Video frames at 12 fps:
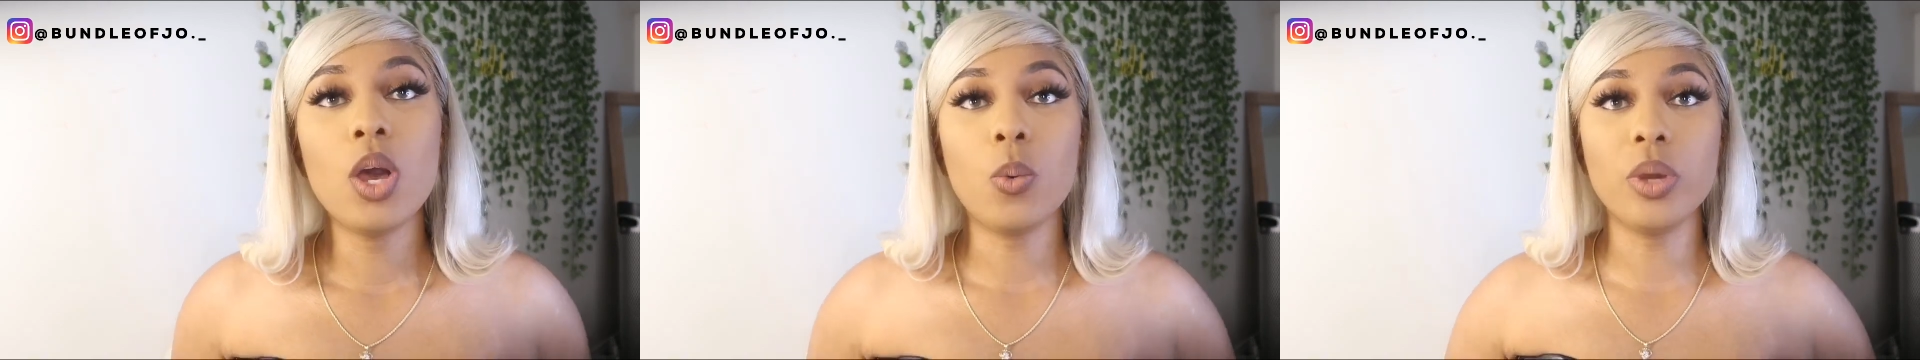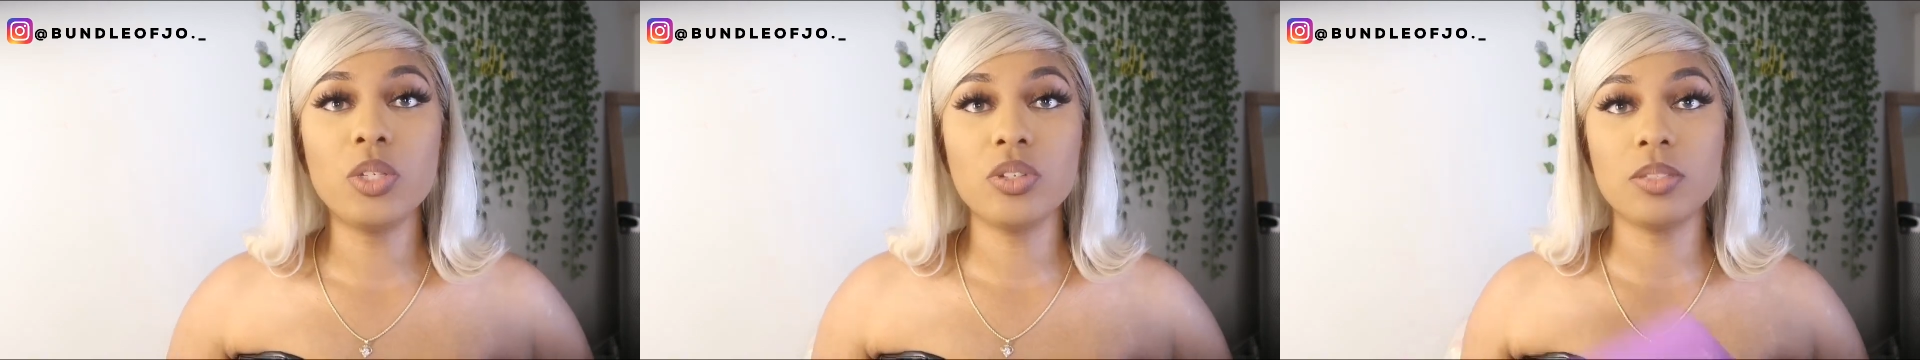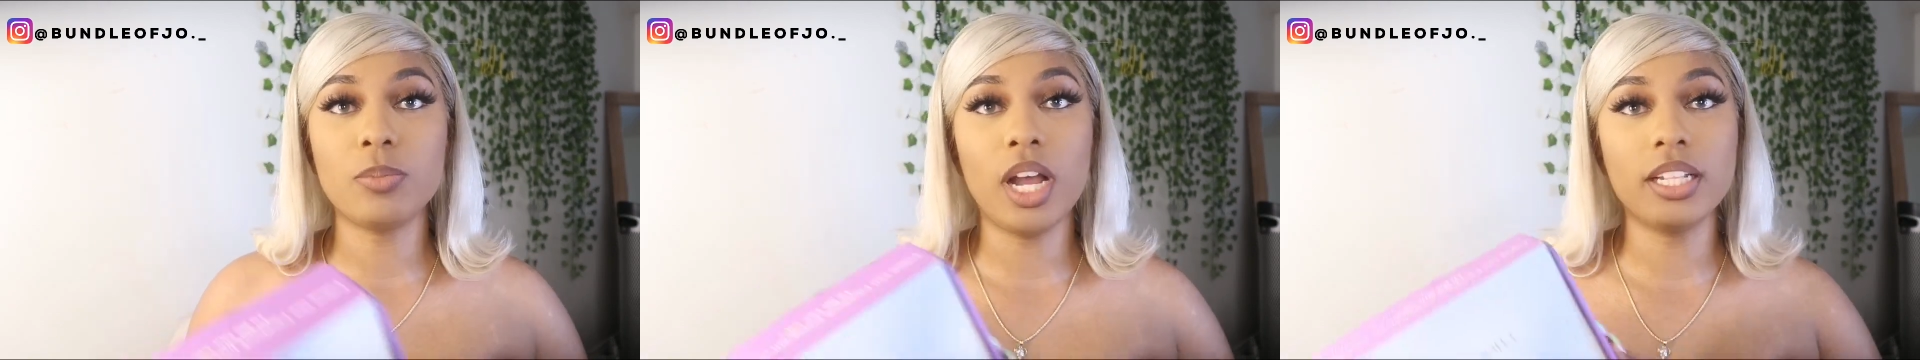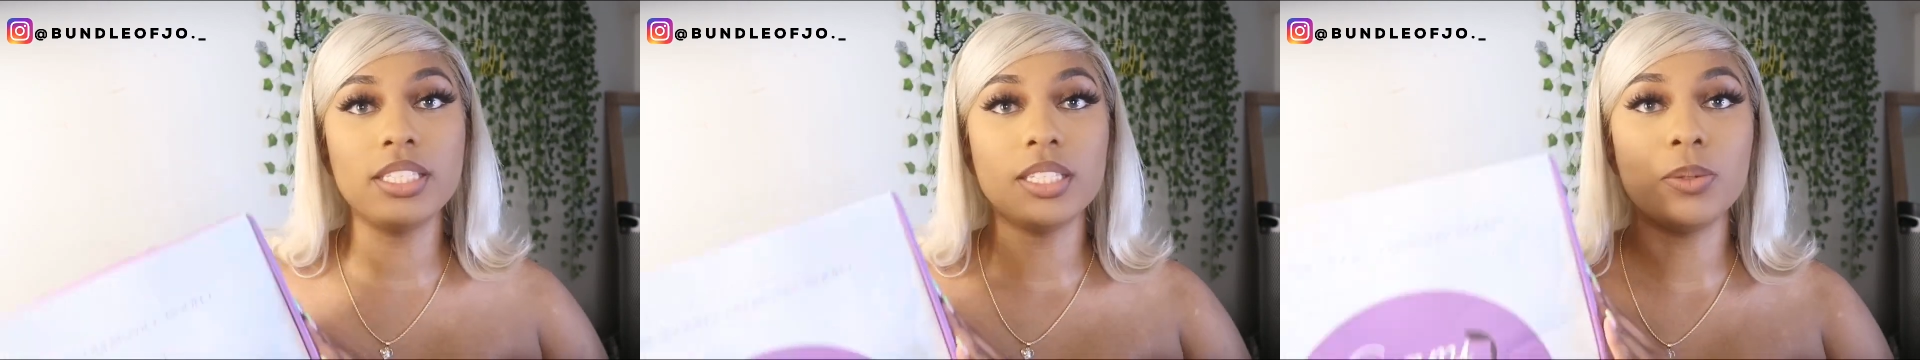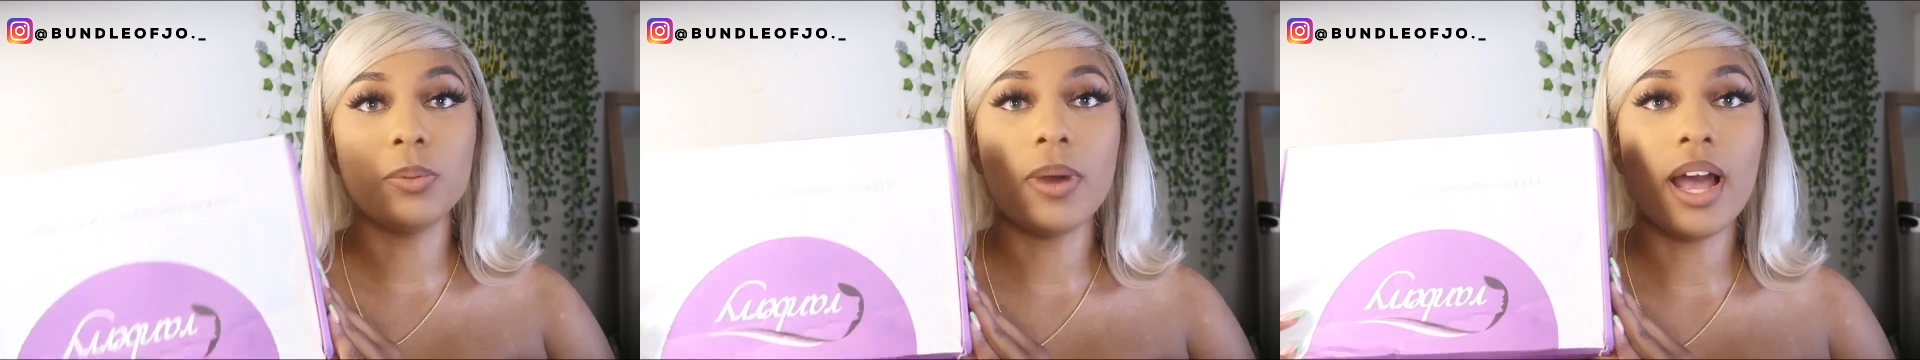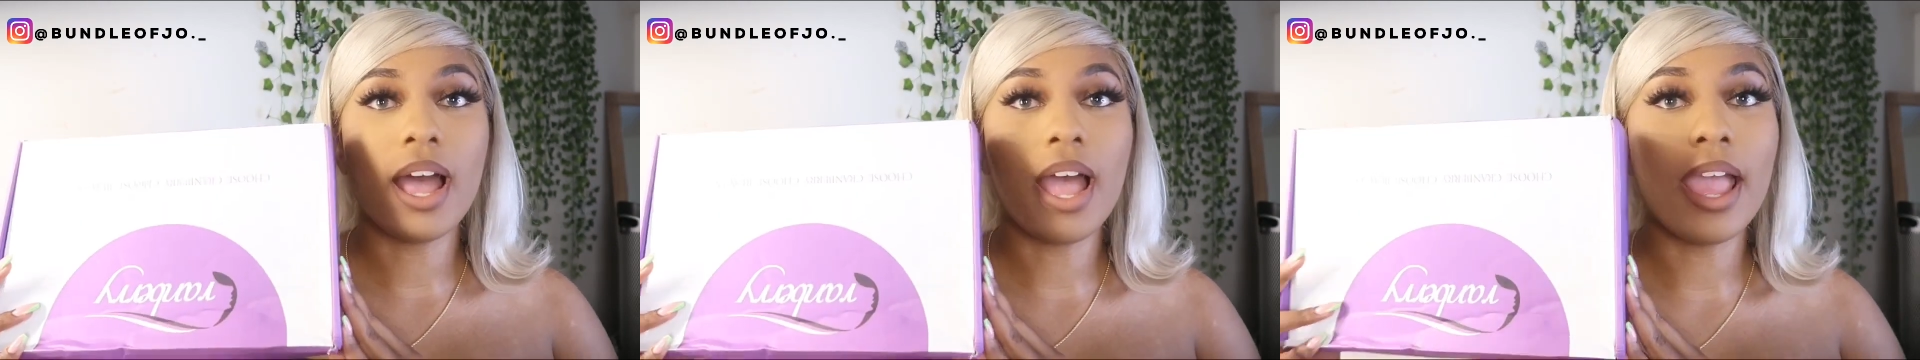which was brought to you
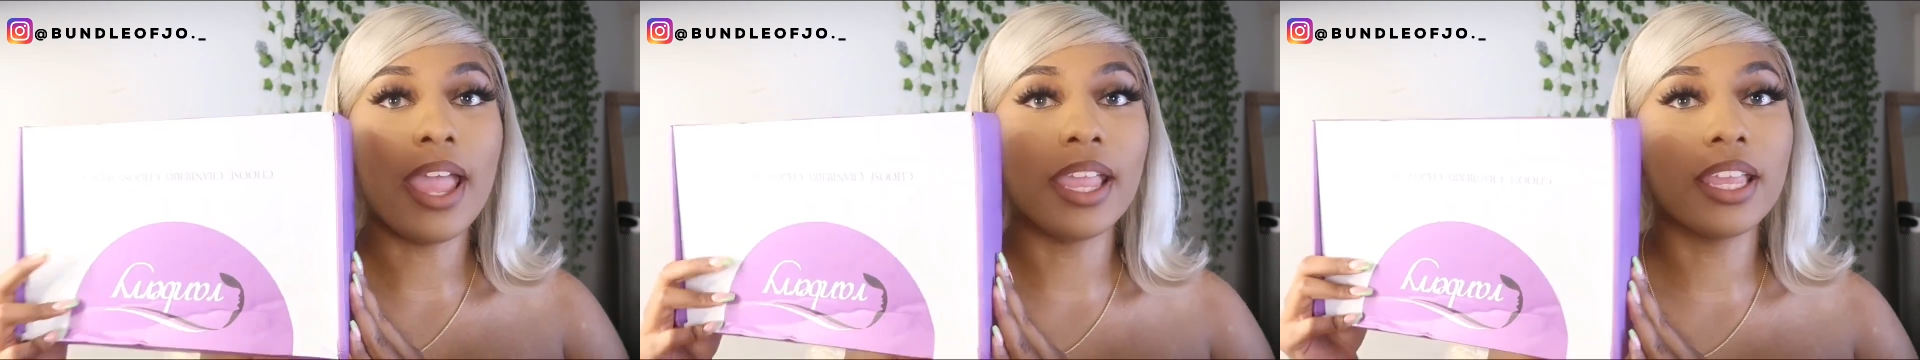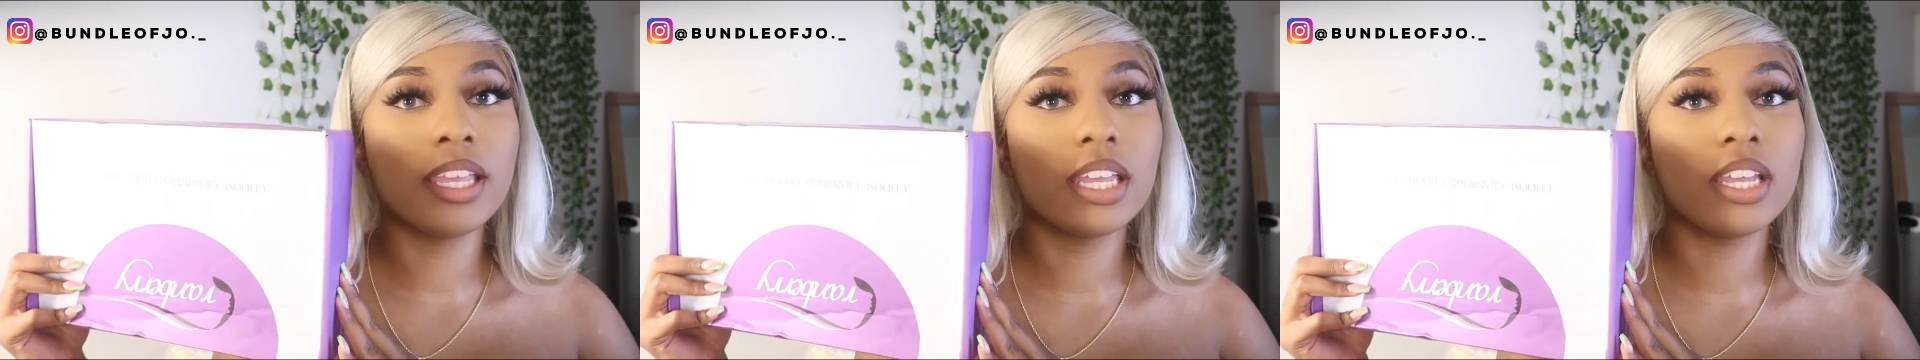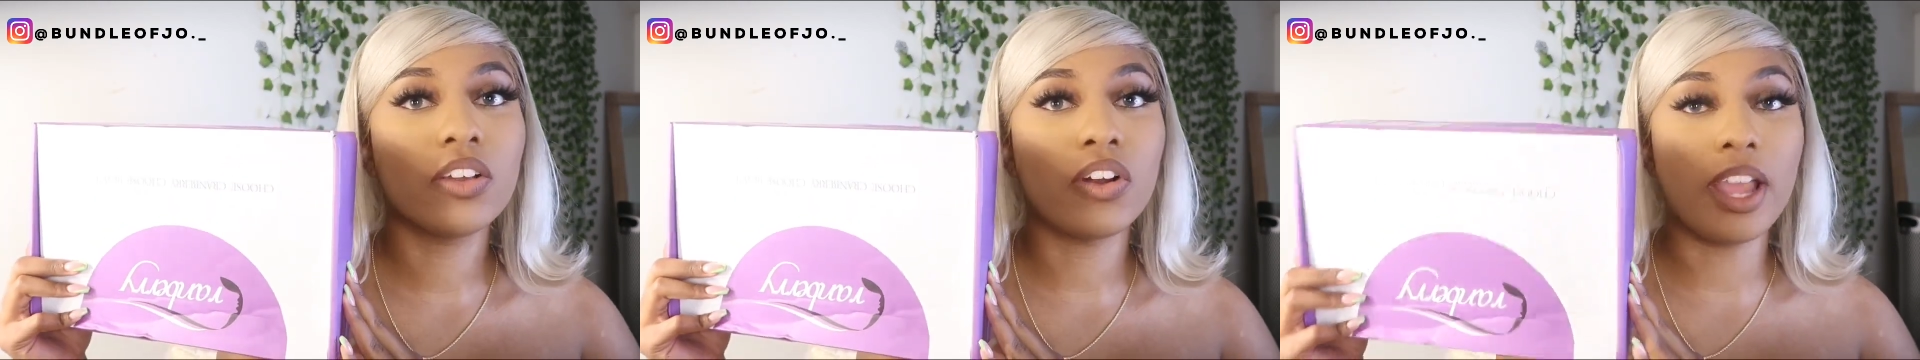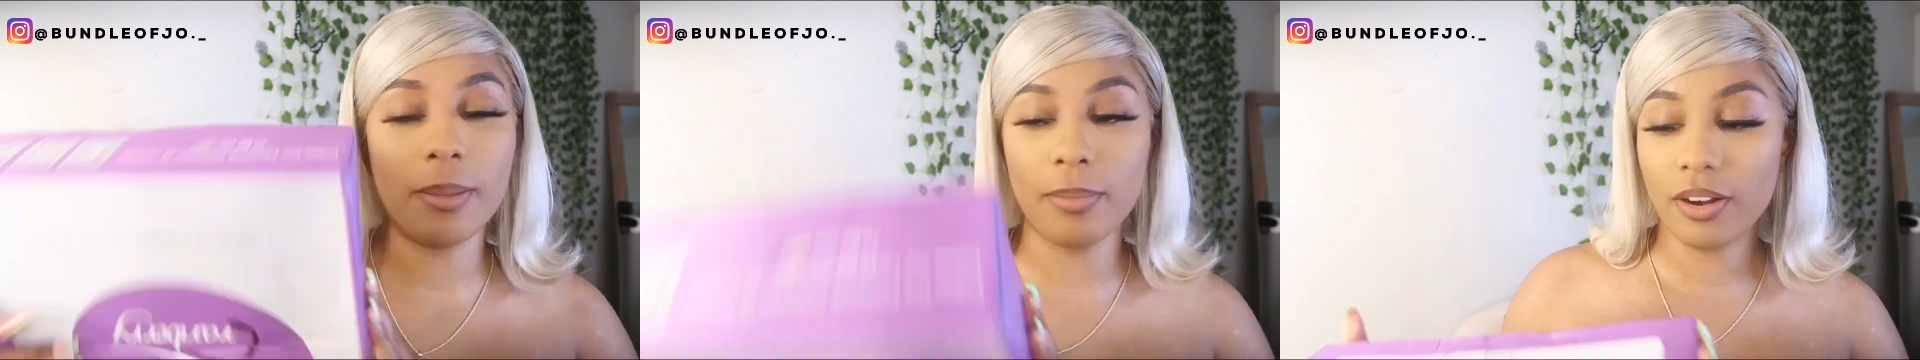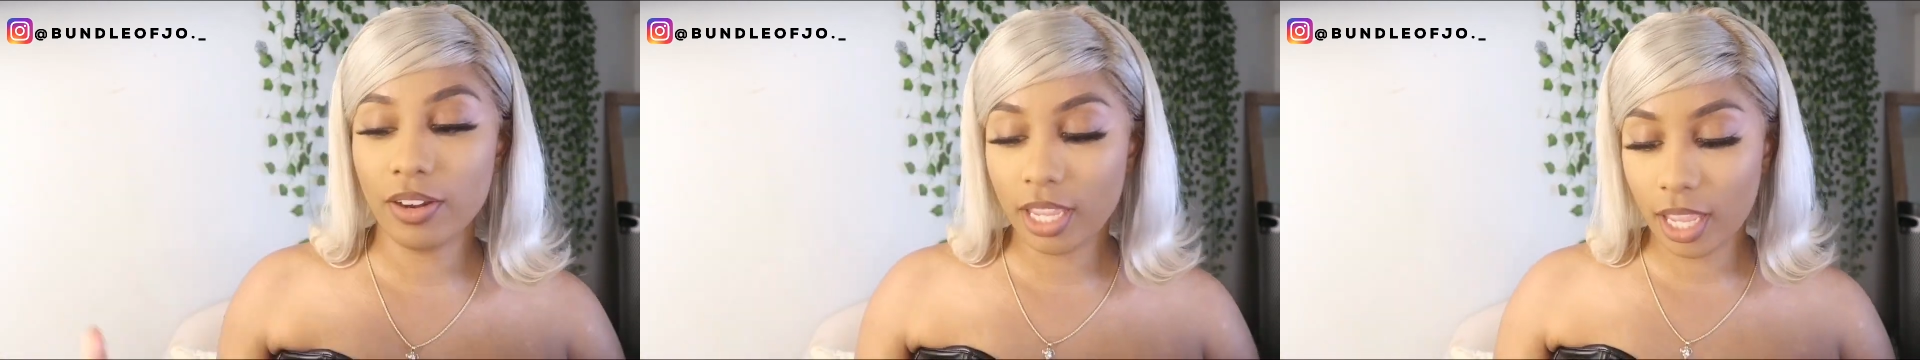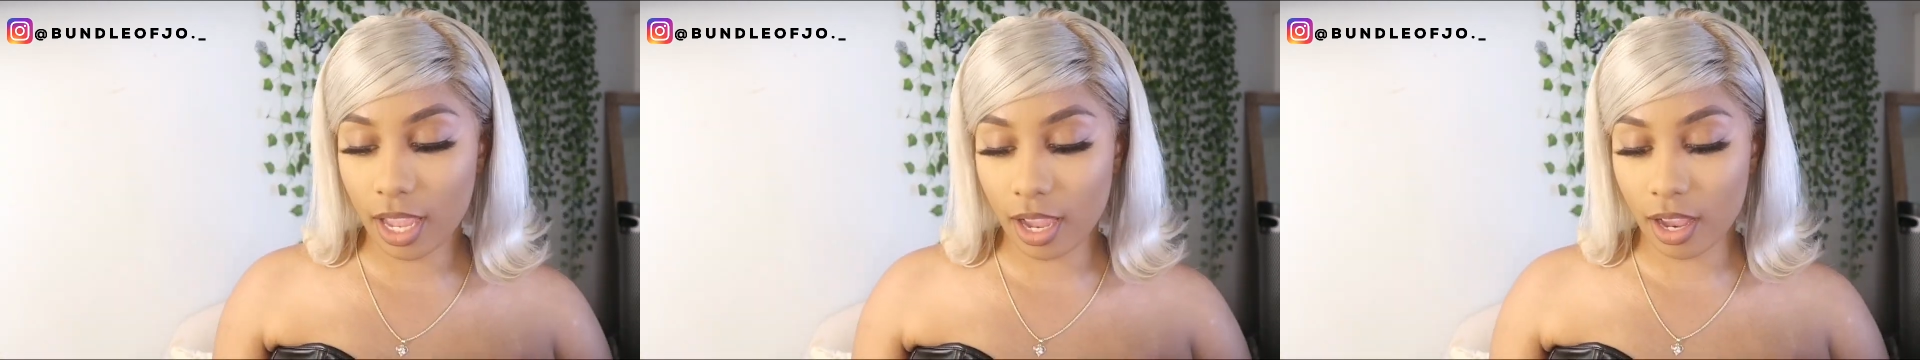by Cranberry
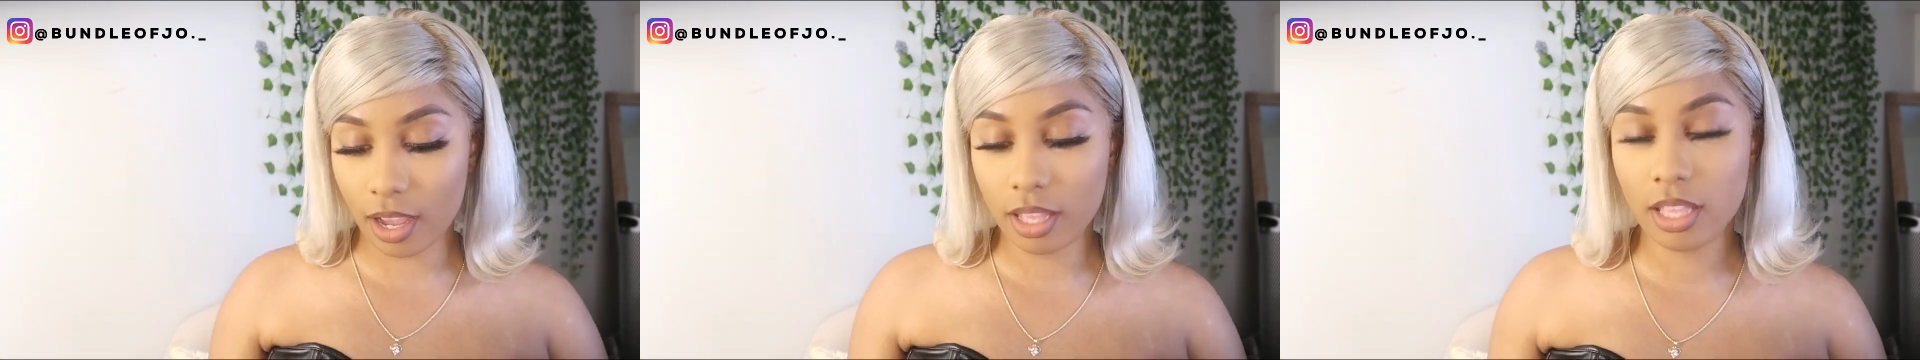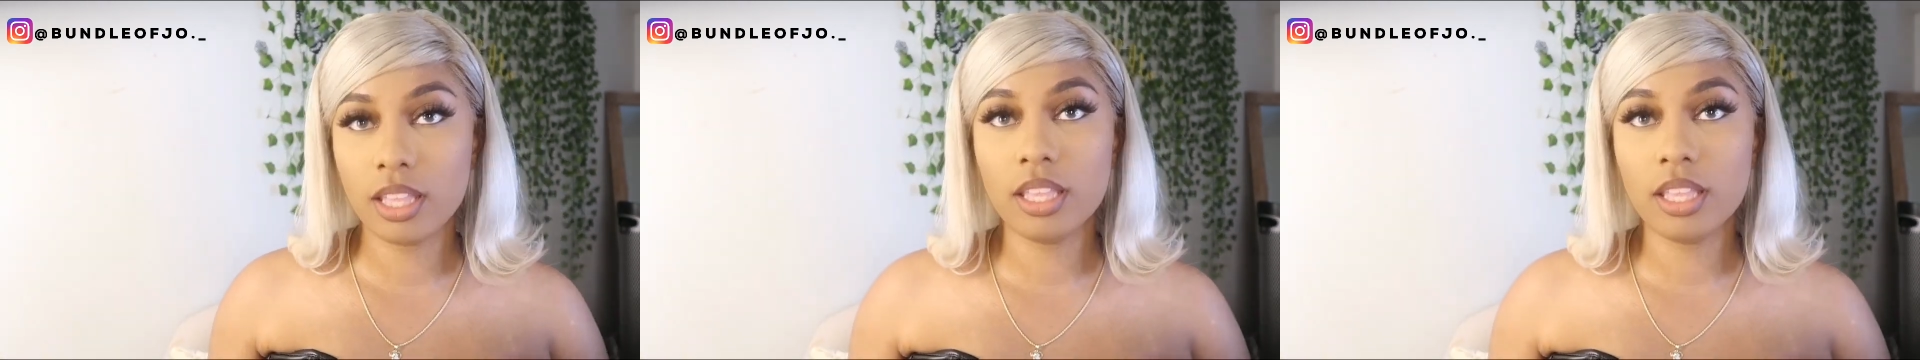Hair.